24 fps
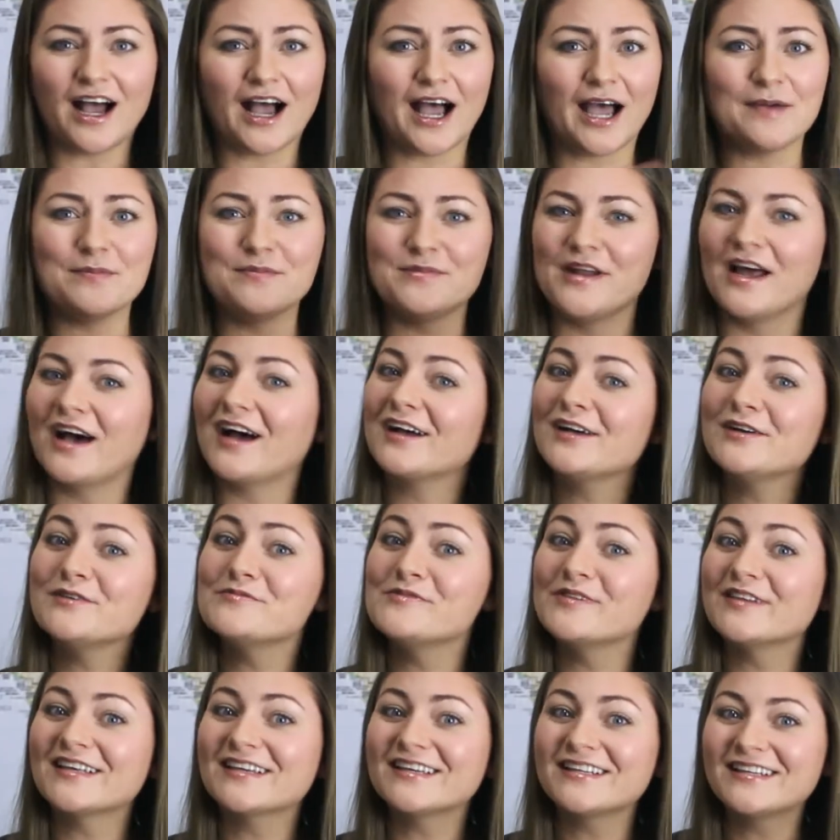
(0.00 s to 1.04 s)
I'm not
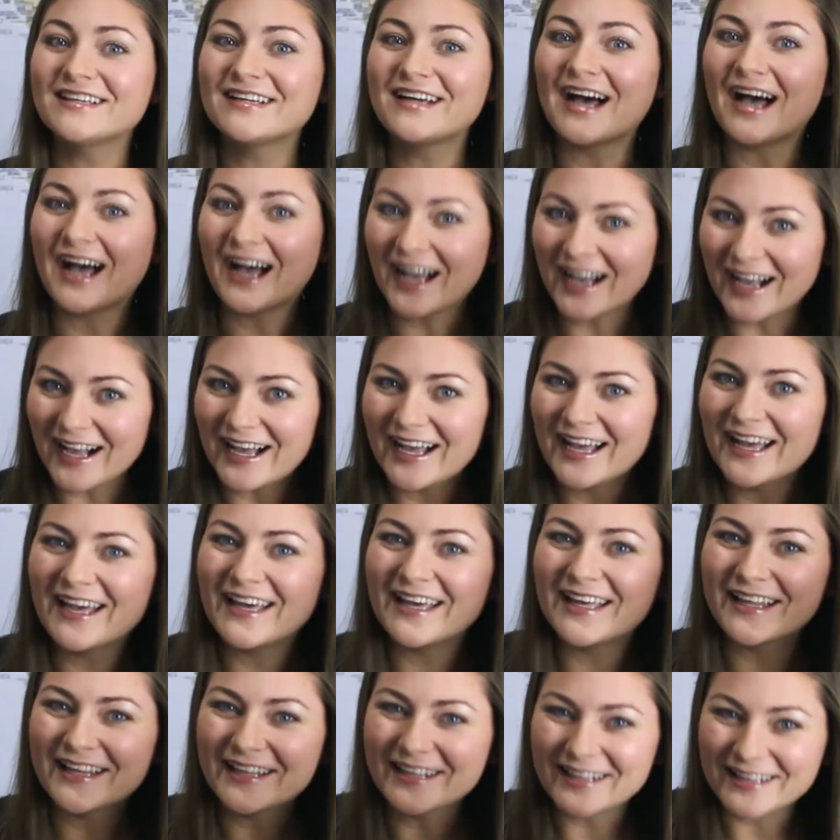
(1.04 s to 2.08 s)
complaining.
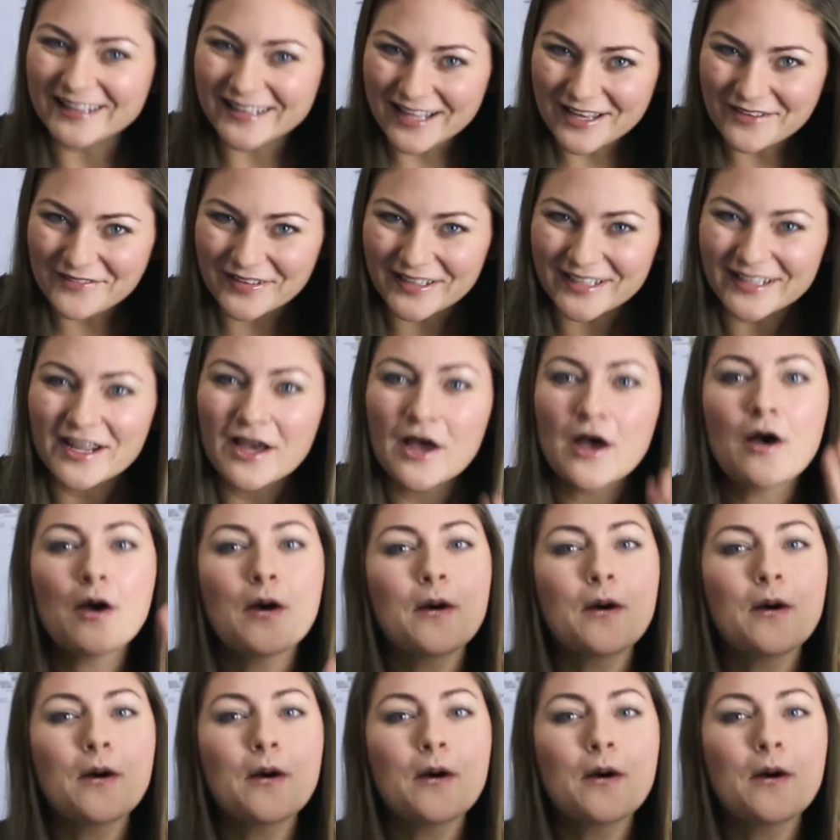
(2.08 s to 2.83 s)
I love it.